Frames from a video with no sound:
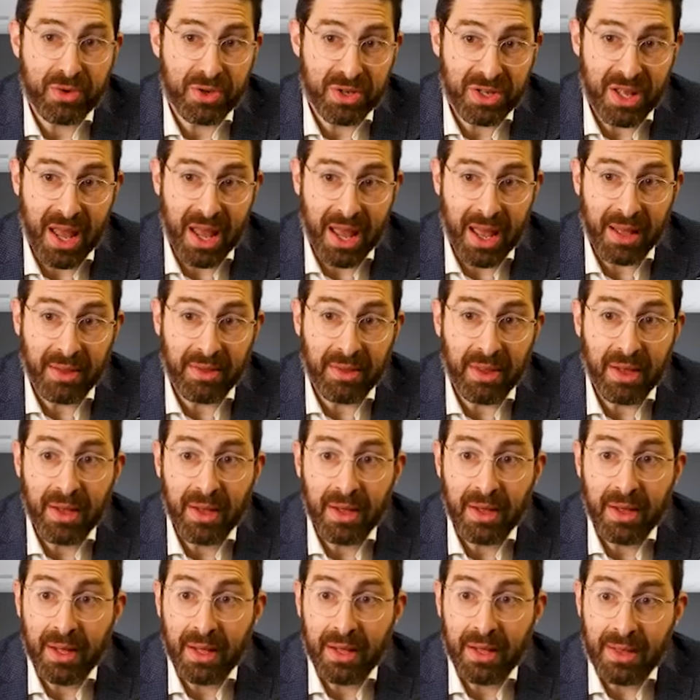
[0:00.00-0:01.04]
understand
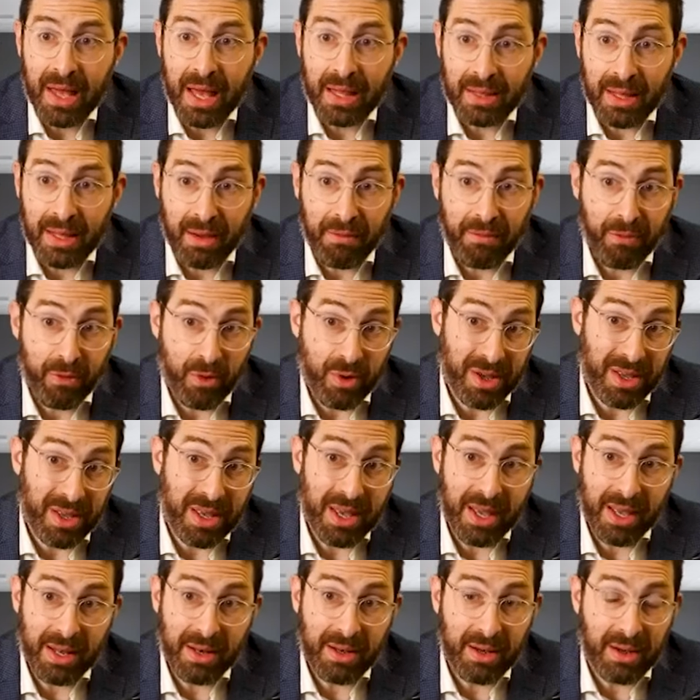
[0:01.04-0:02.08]
mm-hmm. that like for a
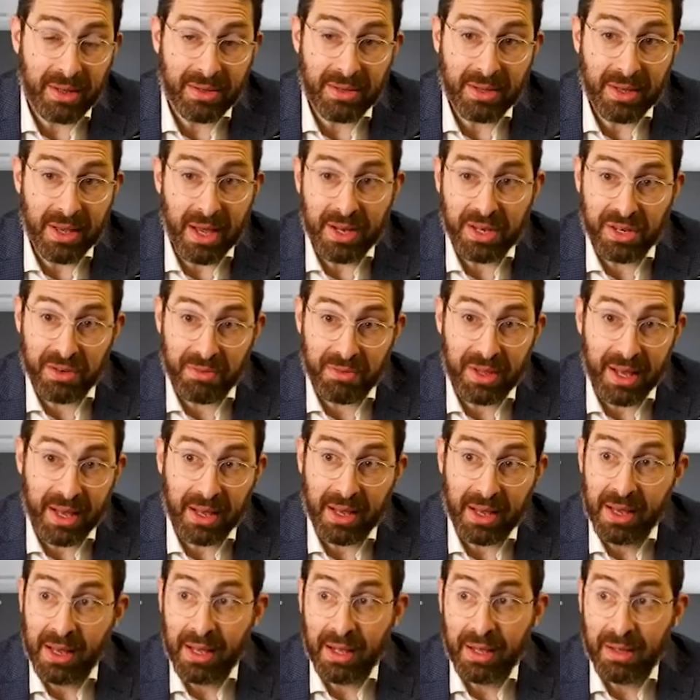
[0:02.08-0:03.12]
kid under the age of
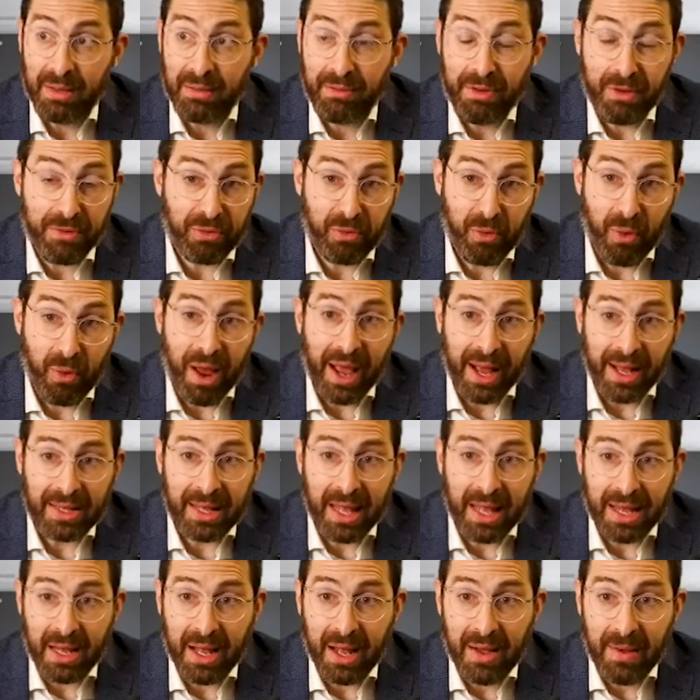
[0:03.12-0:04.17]
like fifth
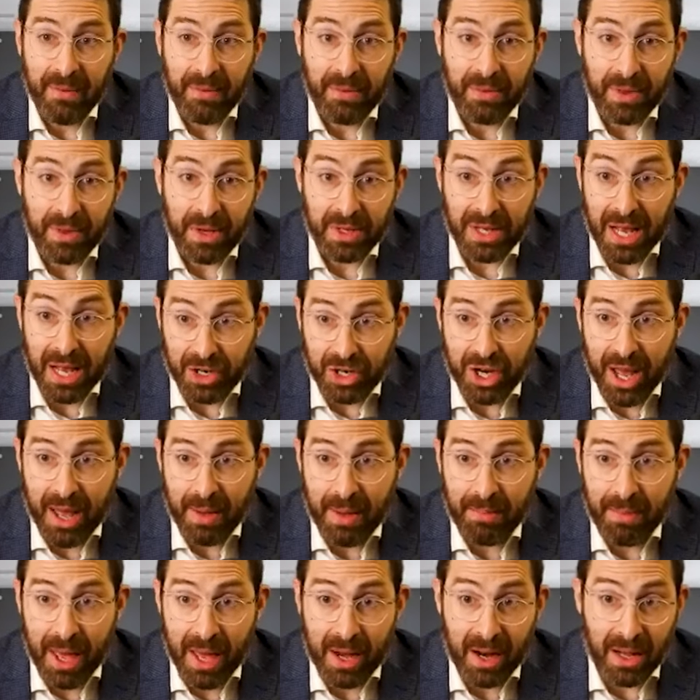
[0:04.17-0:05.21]
grade, like there's
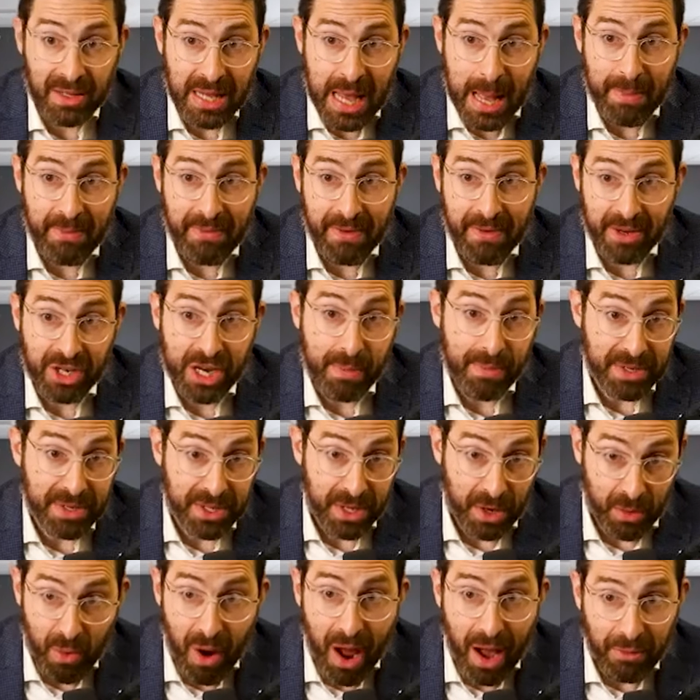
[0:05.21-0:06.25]
Hashem, and on top of Hashem
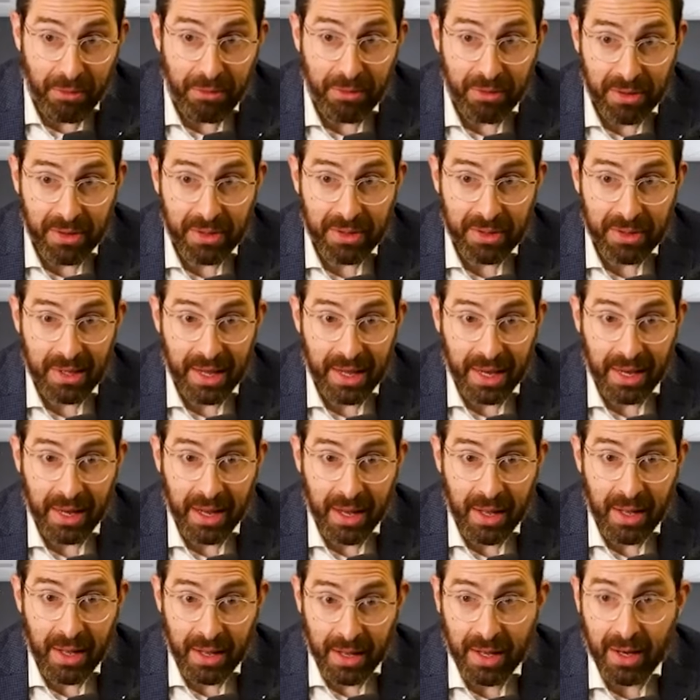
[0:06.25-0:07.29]
is their Rav. Mm-hmm.
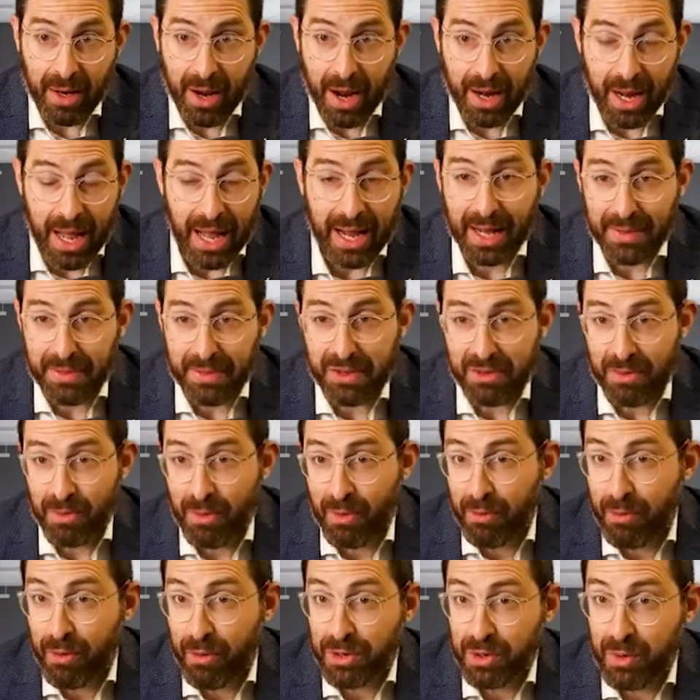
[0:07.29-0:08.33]
Like, you know, I, I, got this
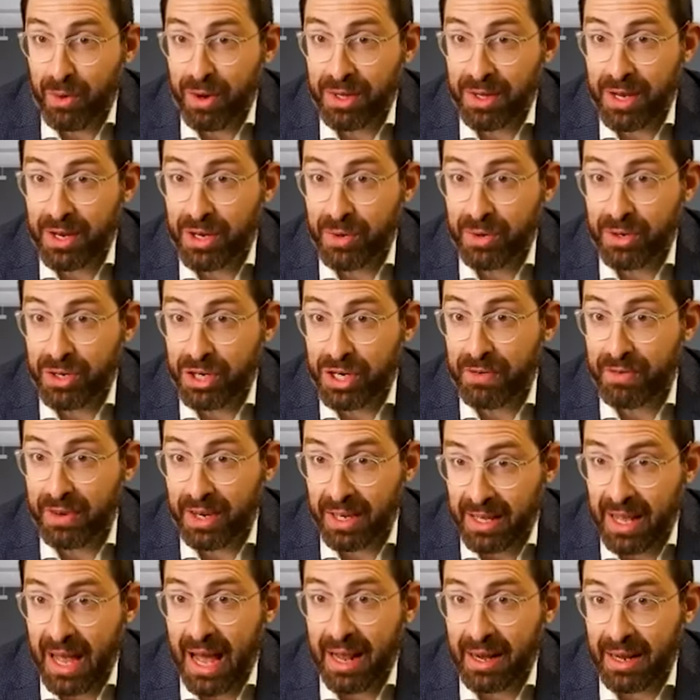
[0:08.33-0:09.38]
from a first grade teacher in Shiva
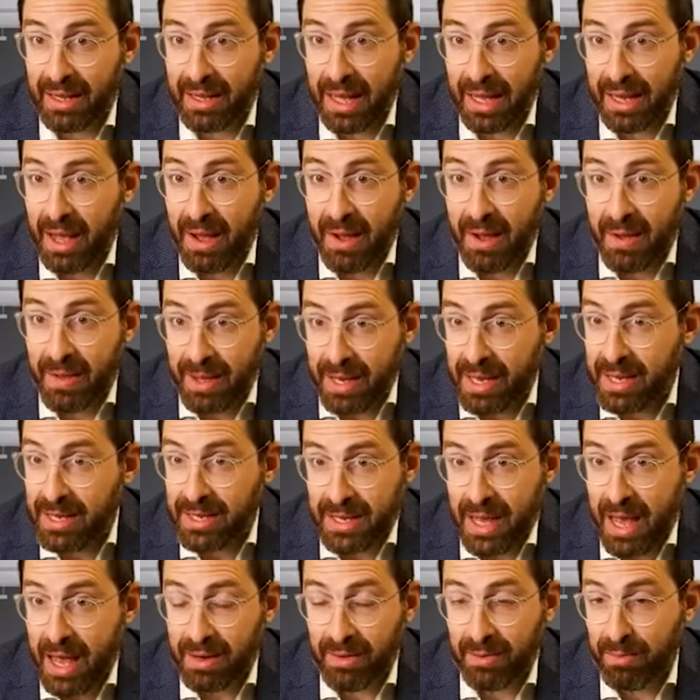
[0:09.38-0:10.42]
Katana. Like, he
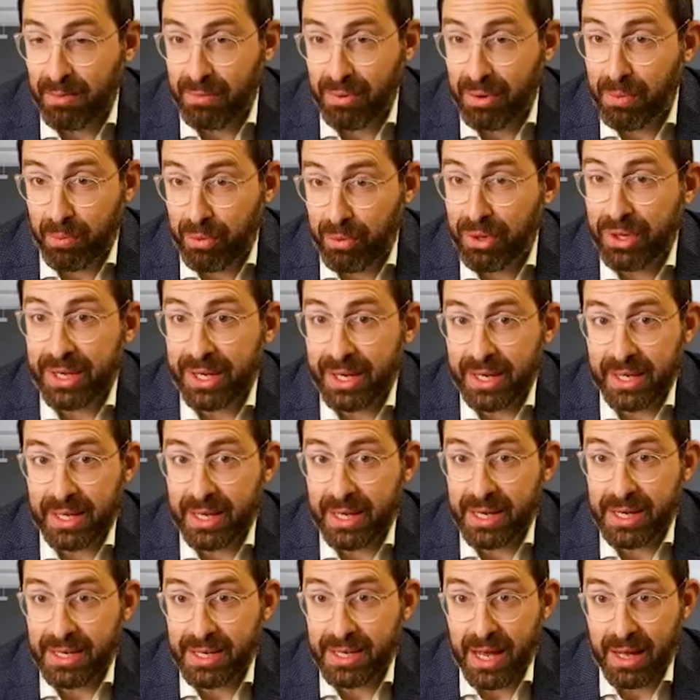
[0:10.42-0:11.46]
said
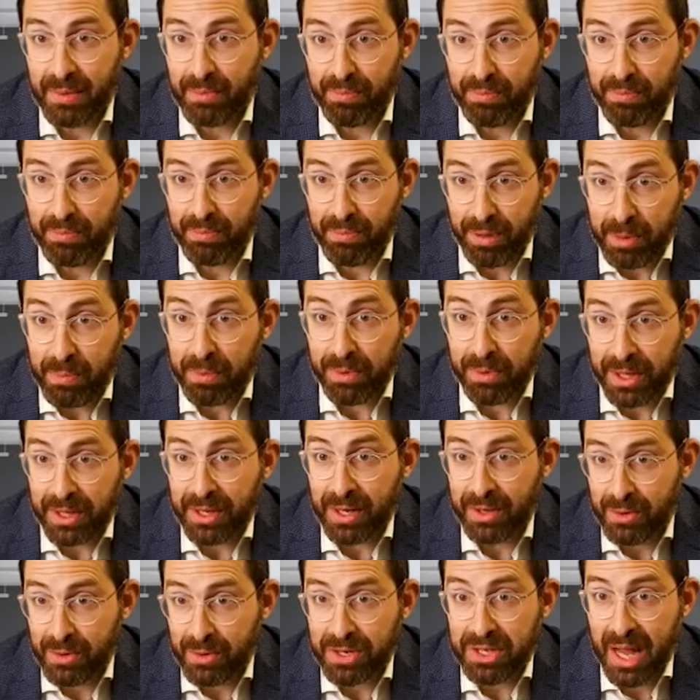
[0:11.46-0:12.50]
brilliantly, he said, people
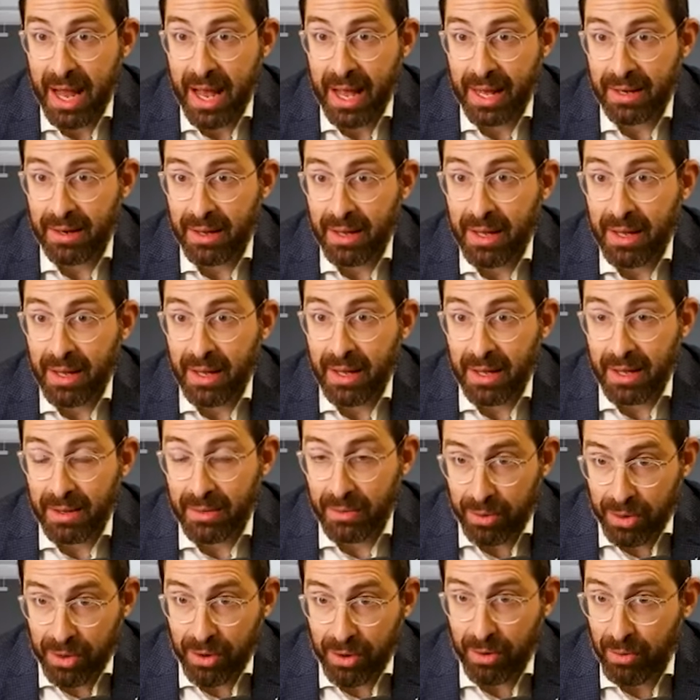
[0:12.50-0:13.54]
need to understand.
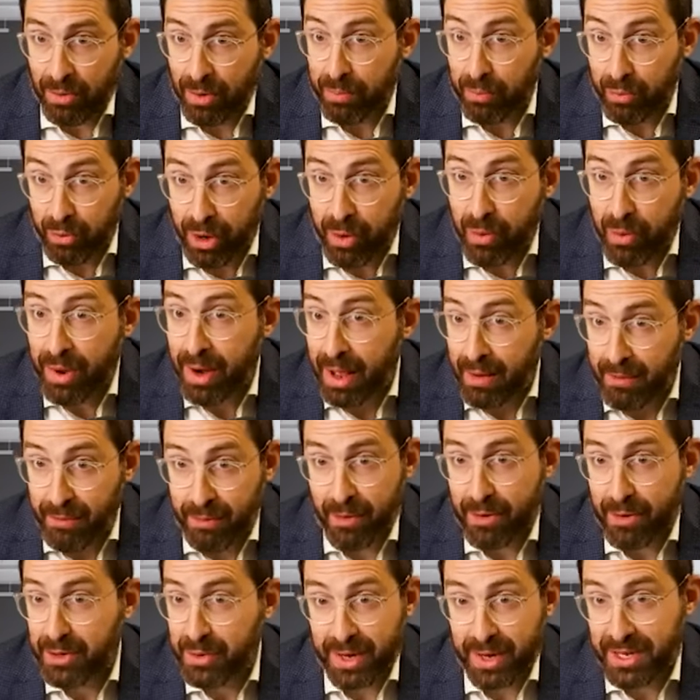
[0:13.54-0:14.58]
And when you're a pre 1A
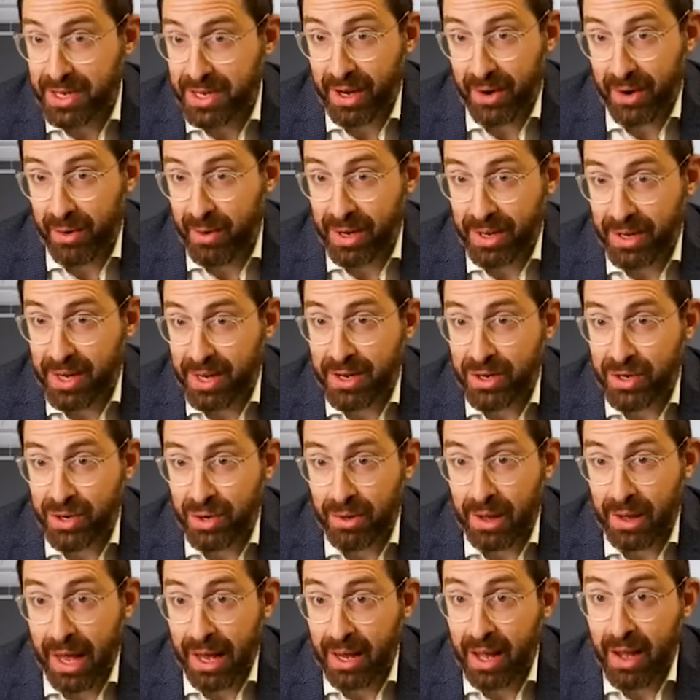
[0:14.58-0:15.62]
first grade, second grade
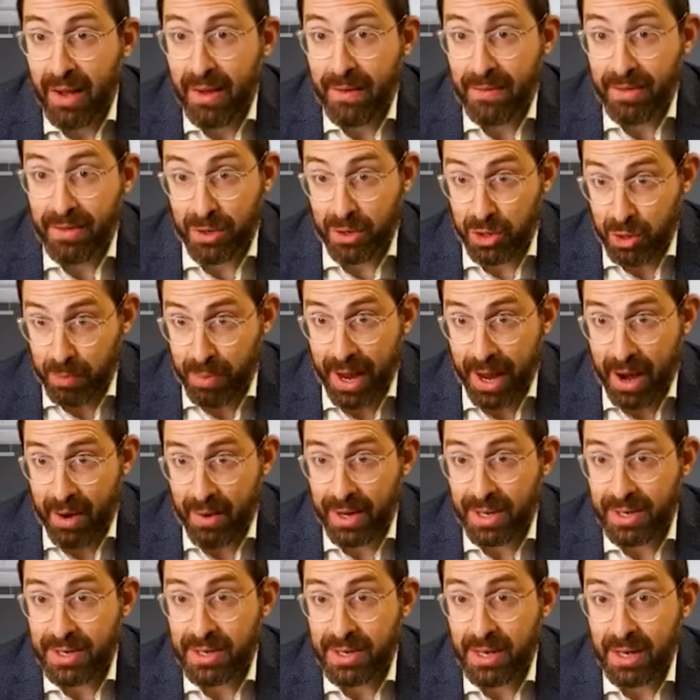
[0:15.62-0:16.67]
teacher, like, there's your
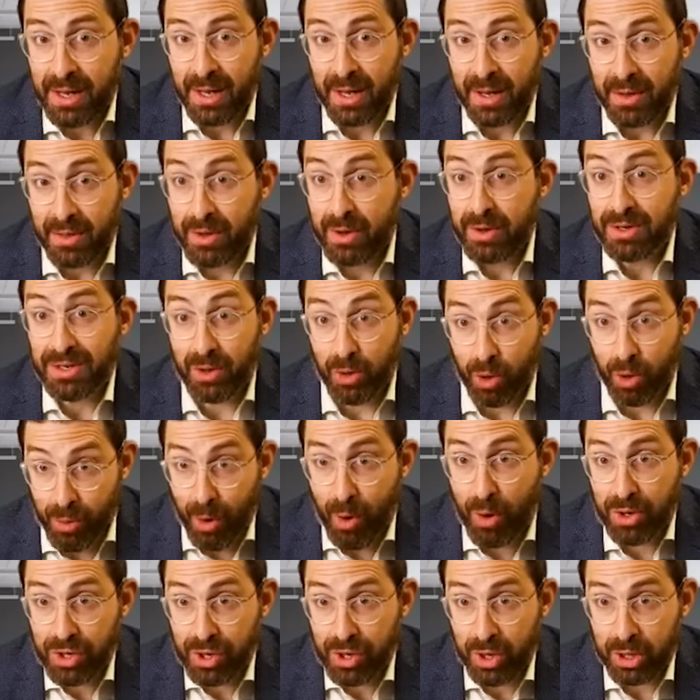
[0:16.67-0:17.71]
parents, there's the
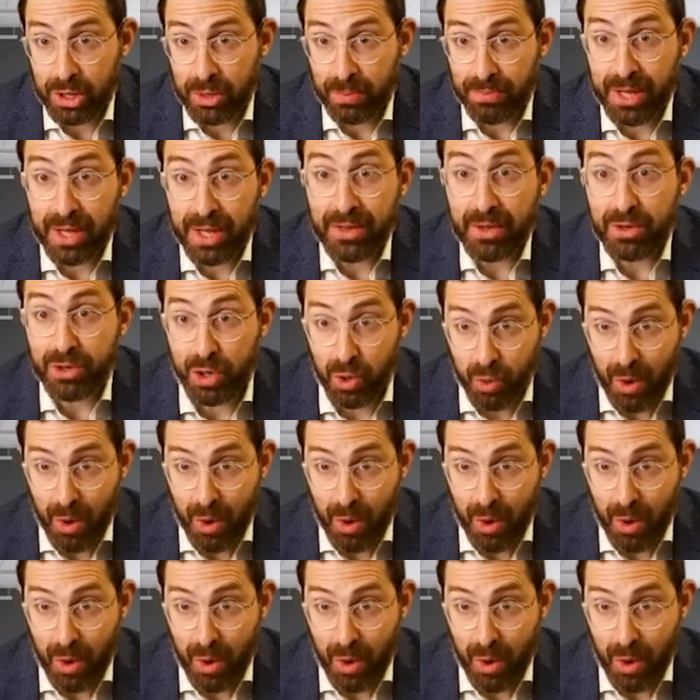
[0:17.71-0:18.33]
Ribbono Shel Olam, then there's